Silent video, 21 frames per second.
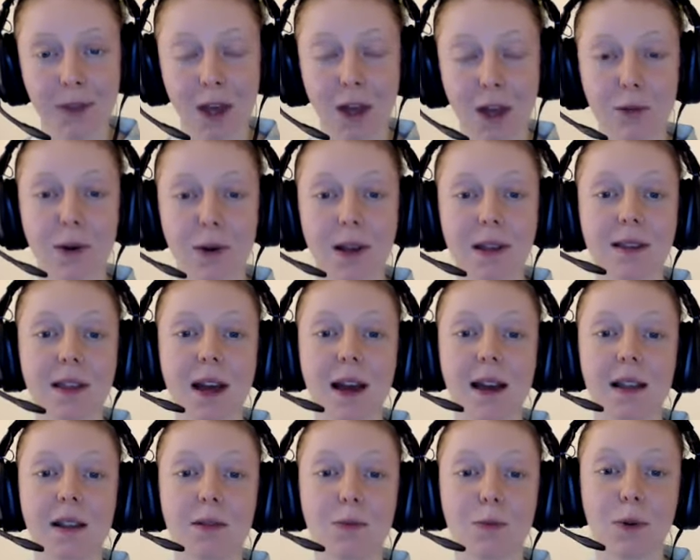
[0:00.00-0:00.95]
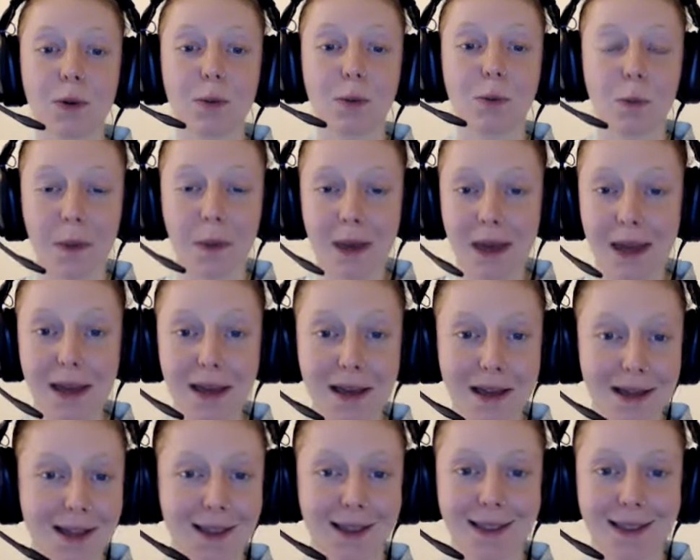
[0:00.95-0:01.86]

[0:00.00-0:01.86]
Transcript: Otherwise, that is what will be